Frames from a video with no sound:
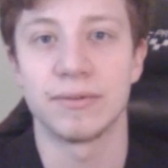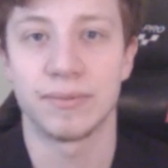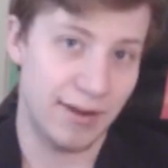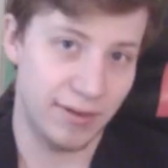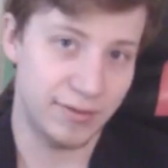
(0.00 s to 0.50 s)

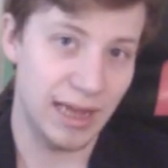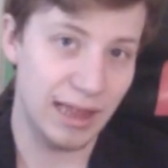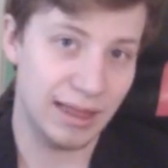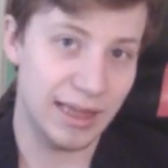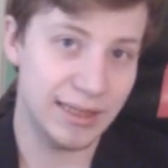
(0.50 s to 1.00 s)
And with
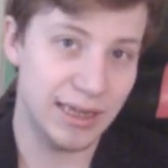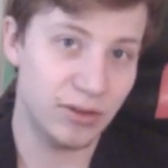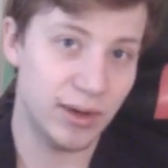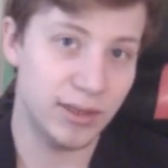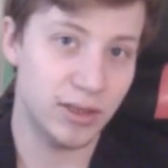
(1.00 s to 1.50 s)
that, let's get
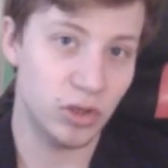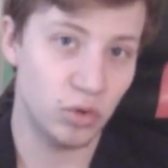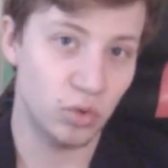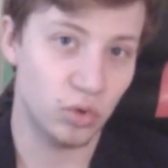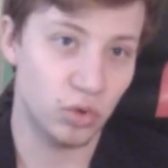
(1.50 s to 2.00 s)
to another
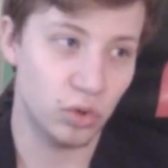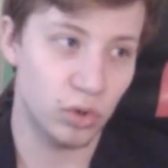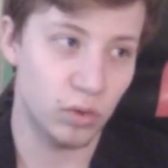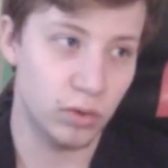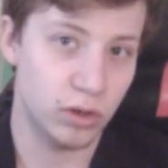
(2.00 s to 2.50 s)
news.
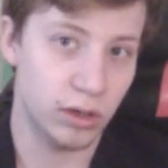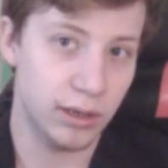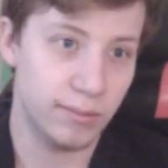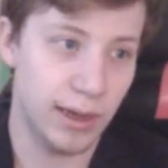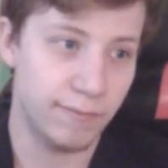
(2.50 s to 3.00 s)
Oh,
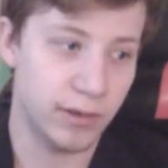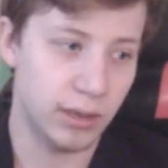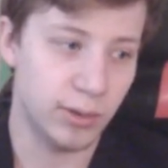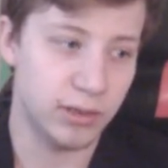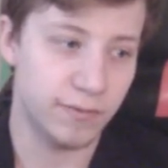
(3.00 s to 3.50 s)
sorry, I'm thinking
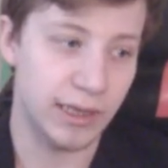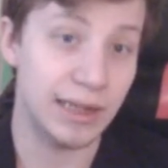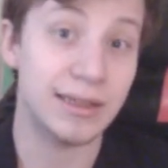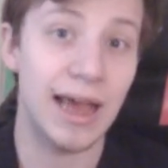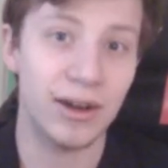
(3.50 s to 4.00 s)
about something
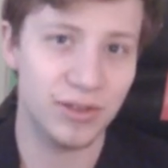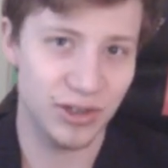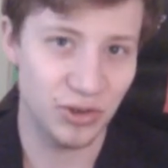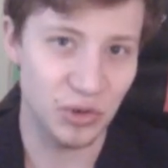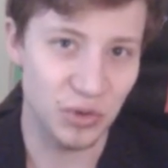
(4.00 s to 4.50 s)
else. Another
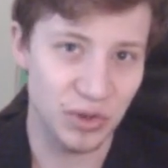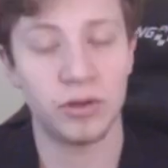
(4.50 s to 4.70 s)
news.